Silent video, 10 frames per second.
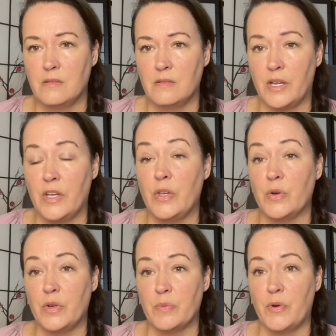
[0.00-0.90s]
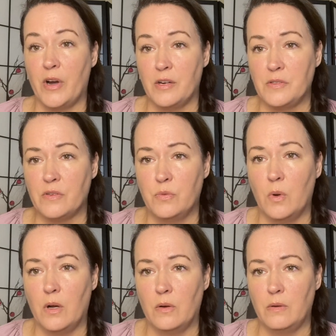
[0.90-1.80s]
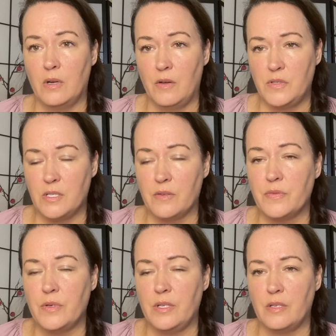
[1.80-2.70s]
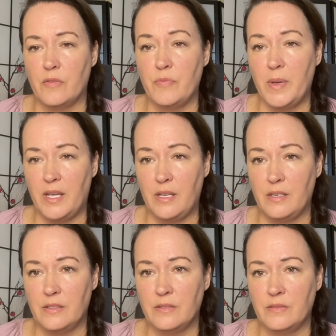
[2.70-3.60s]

I hear your prayers of woe, of suffering, of pain.